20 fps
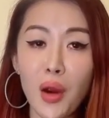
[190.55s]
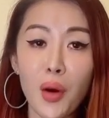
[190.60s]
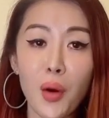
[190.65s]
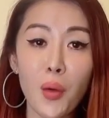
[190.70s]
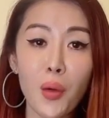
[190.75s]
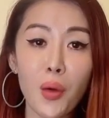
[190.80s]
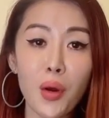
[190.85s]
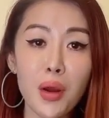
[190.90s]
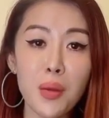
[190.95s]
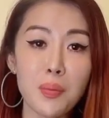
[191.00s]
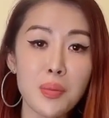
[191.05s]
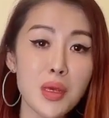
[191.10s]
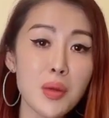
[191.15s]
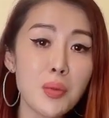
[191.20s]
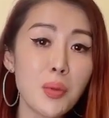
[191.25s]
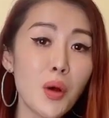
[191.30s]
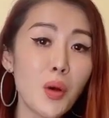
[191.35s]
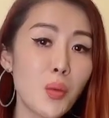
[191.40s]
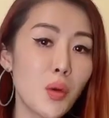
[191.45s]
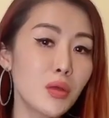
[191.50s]
or
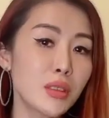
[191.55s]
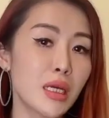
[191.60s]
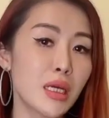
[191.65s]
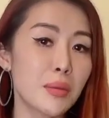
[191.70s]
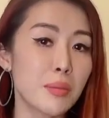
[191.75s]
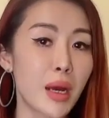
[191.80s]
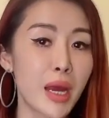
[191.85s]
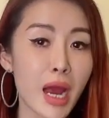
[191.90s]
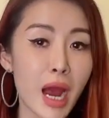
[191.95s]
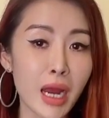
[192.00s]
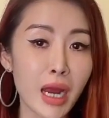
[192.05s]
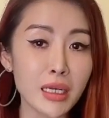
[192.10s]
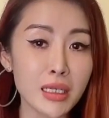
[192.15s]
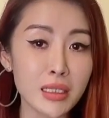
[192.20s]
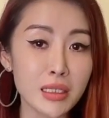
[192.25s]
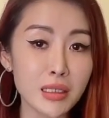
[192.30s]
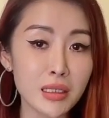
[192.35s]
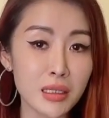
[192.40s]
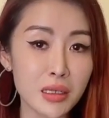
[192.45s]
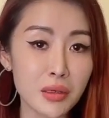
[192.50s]
people won't take my
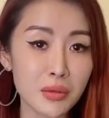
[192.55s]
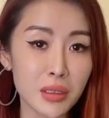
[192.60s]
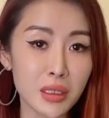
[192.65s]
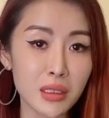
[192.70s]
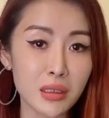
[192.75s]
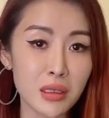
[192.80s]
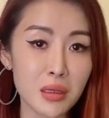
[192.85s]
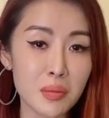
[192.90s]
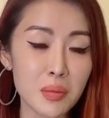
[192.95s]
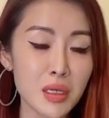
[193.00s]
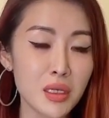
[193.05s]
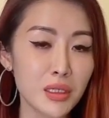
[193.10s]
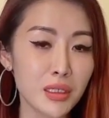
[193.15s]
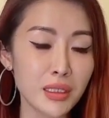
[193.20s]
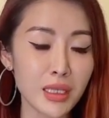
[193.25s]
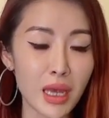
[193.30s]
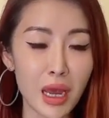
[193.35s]
ideas seriously because